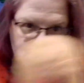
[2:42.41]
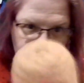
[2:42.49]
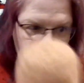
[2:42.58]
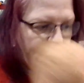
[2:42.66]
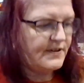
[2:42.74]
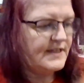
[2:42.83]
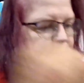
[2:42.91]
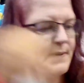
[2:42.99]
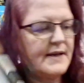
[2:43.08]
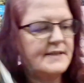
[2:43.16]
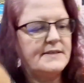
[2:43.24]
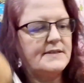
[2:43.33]
I already gave you the
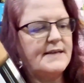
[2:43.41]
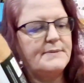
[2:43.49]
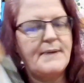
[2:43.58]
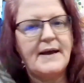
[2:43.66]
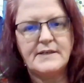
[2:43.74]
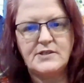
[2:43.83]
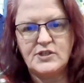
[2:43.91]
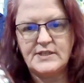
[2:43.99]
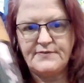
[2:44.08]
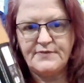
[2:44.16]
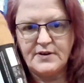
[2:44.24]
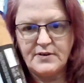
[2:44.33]
specs. Same specs, just
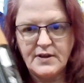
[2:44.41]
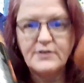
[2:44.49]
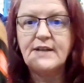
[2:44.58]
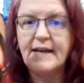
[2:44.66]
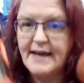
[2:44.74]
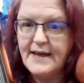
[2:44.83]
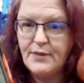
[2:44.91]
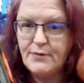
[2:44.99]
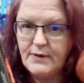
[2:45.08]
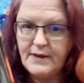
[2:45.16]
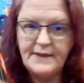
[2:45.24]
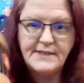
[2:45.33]
different colors. Again,
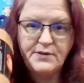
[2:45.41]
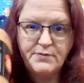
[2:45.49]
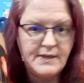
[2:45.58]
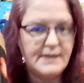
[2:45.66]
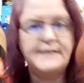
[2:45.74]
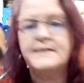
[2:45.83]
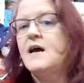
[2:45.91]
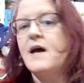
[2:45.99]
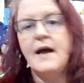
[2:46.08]
3 of these and 3 of these.